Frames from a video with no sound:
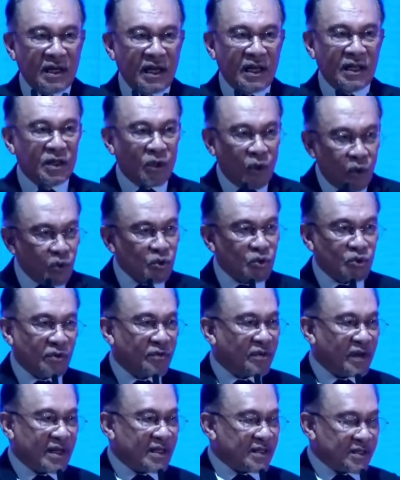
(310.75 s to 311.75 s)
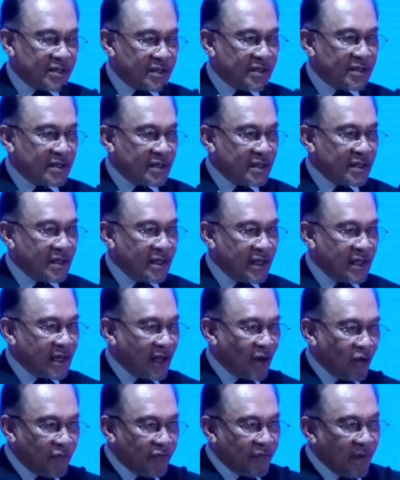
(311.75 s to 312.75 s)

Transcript: and those of us and our